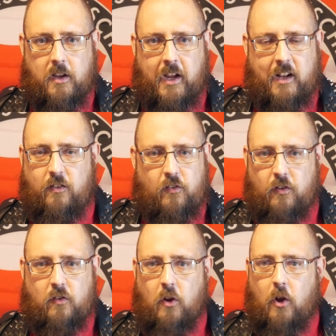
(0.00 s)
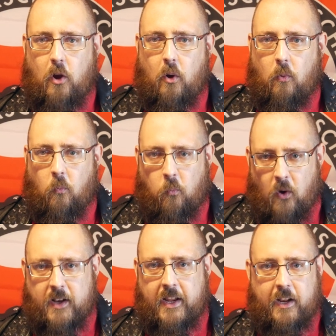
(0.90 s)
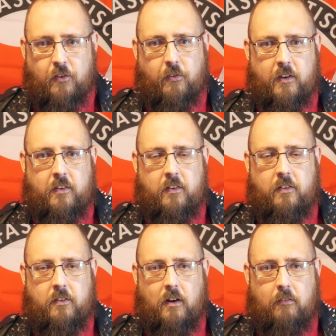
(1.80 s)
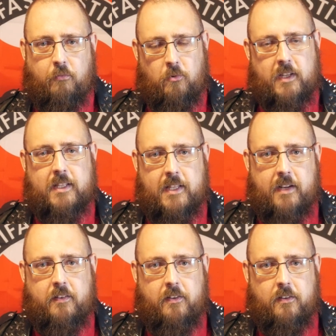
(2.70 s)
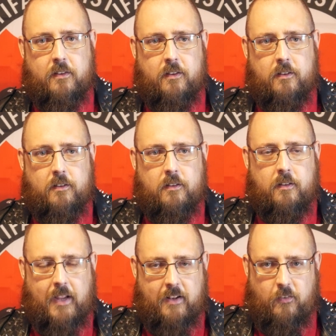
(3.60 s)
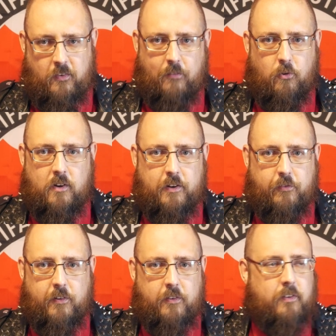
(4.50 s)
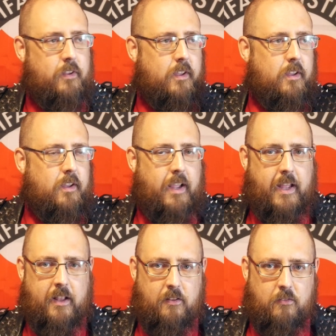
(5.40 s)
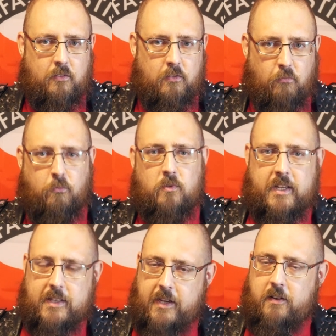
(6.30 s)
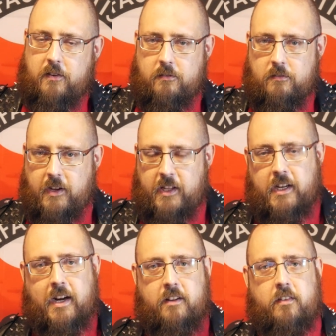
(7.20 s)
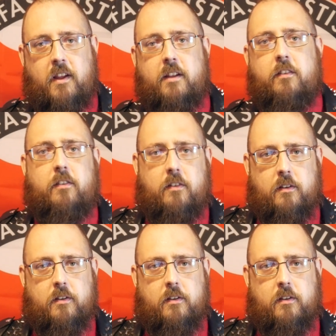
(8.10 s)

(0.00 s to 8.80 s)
It's just one interest of ruling elite in several countries and the ruling elite in the United States.